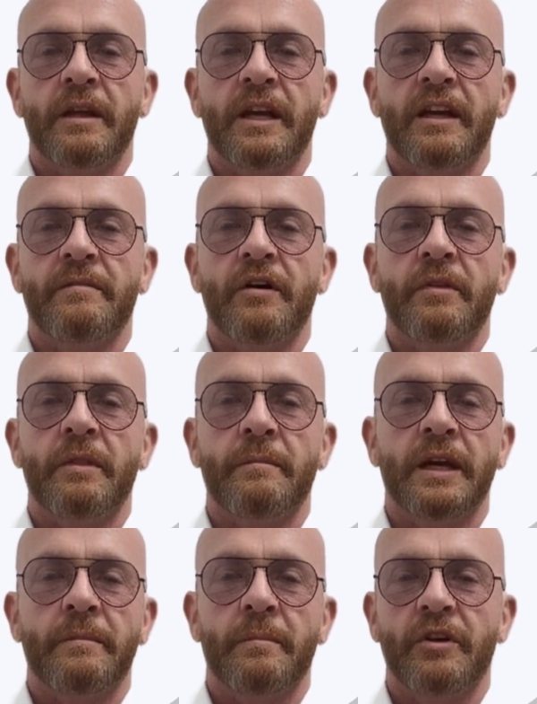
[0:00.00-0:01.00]
Even on the
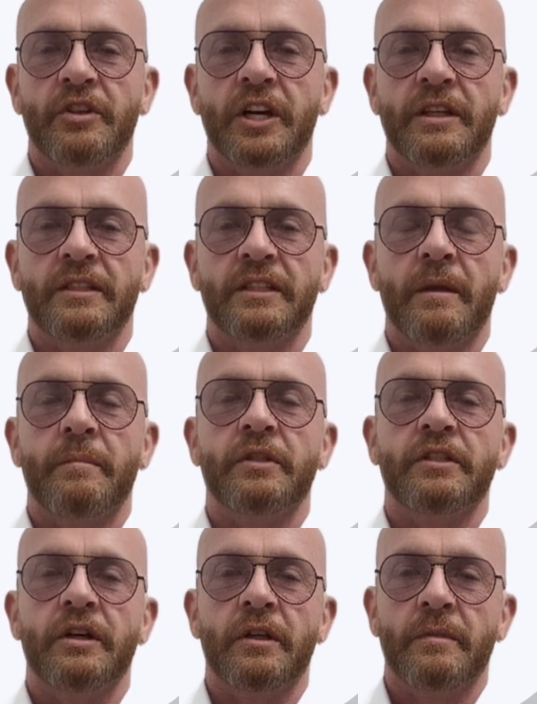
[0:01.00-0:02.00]
best projects, someone's
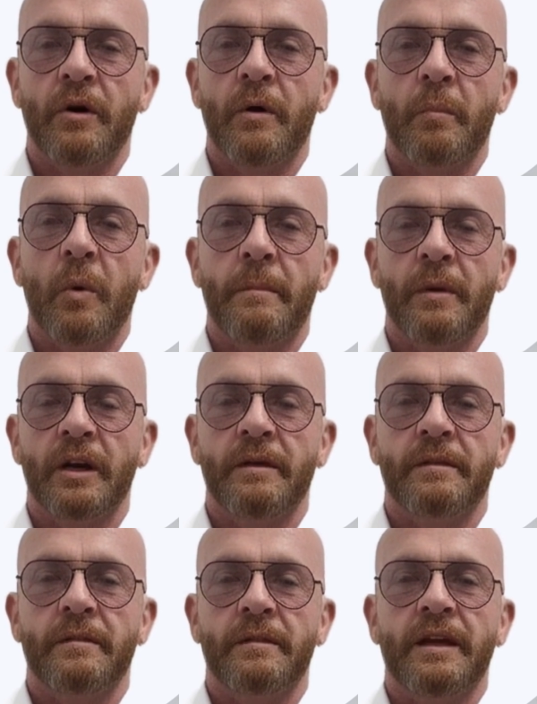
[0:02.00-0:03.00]
going to throw a wobbler.
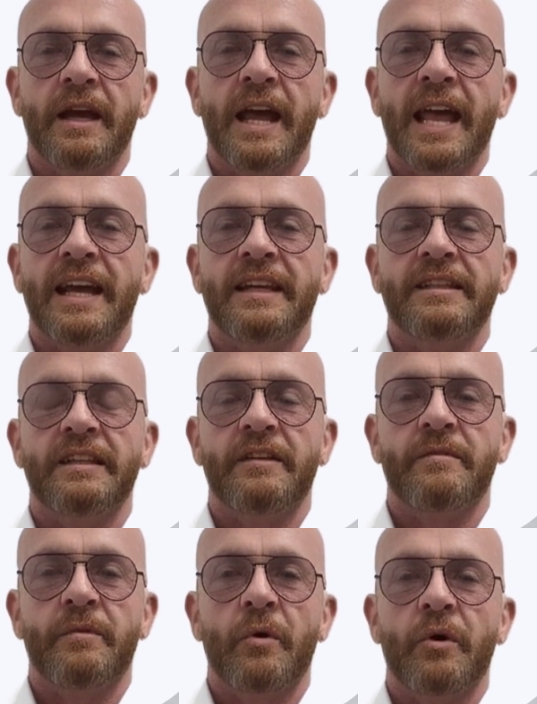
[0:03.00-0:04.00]

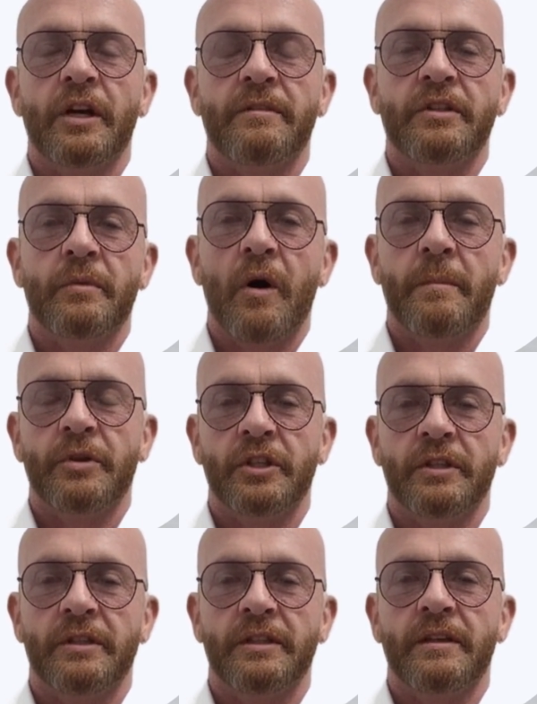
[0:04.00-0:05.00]
NEC4 gives you
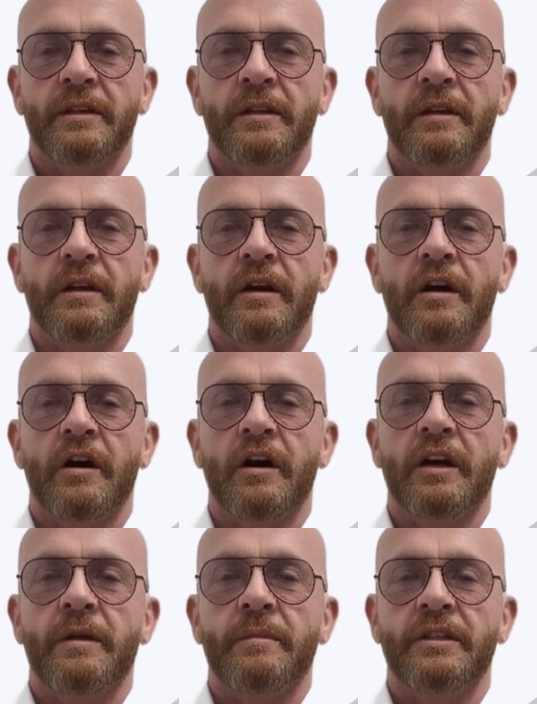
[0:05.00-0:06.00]
options.
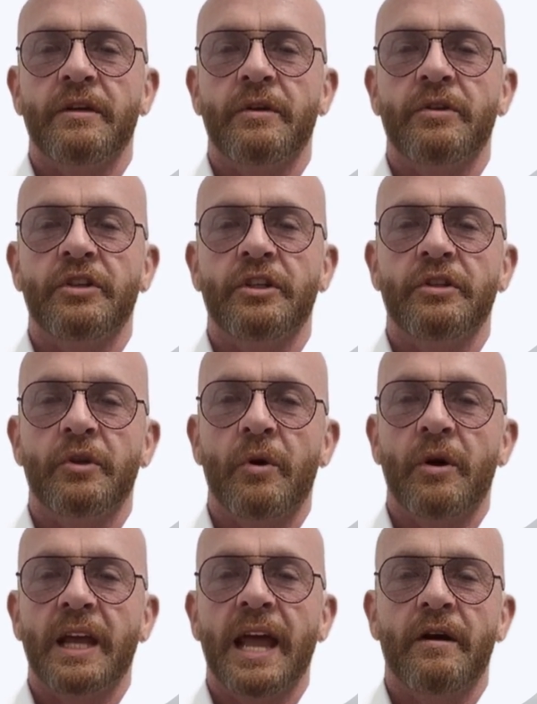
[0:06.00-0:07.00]
Early resolution,
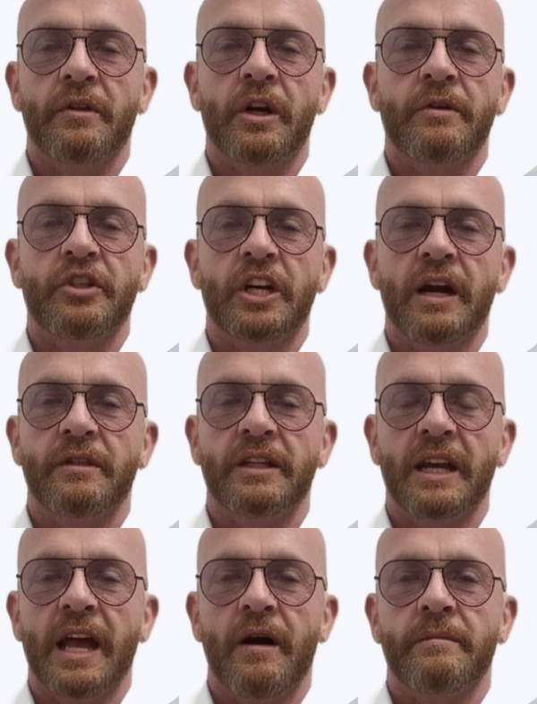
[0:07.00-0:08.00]
talk it out, don't shout it
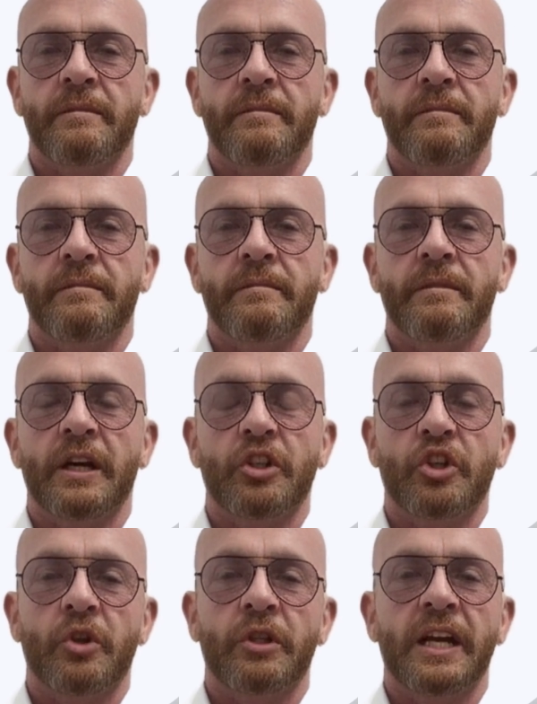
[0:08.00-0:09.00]
out.
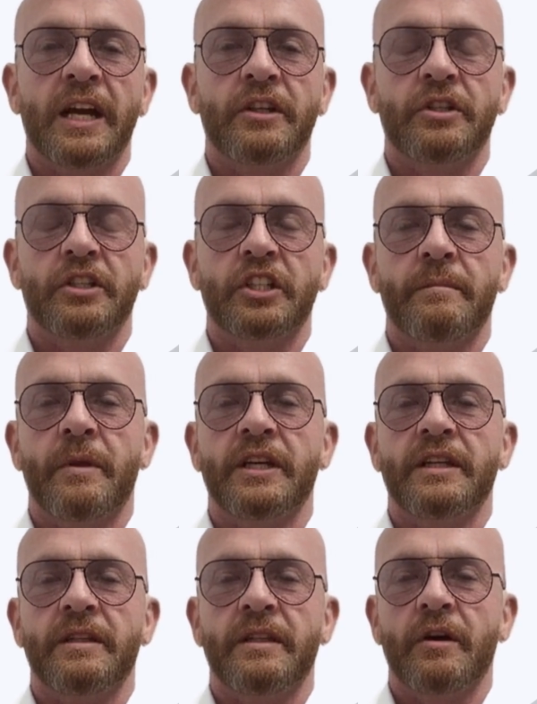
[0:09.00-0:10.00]
Adjudication,
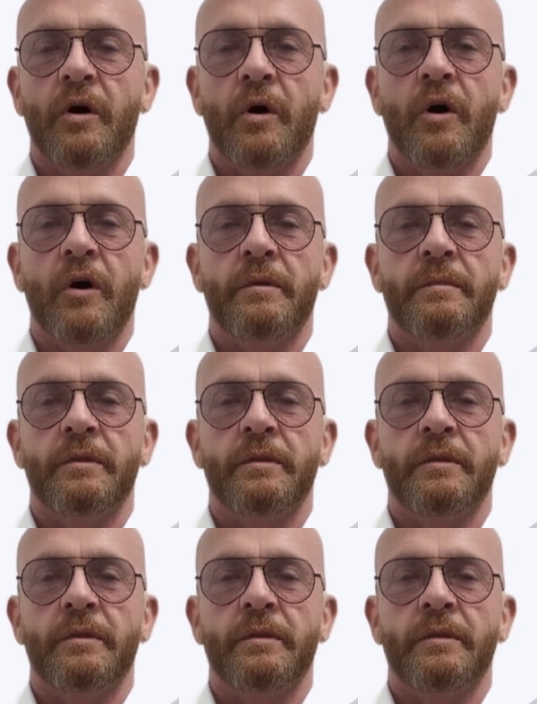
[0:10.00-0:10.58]
speedier than court.